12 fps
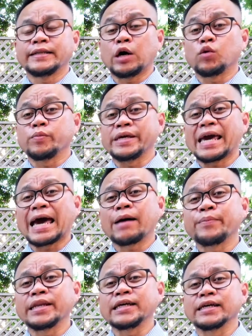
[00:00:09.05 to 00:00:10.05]
that will be
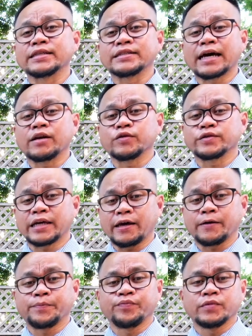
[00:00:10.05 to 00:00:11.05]
happening in San Jose.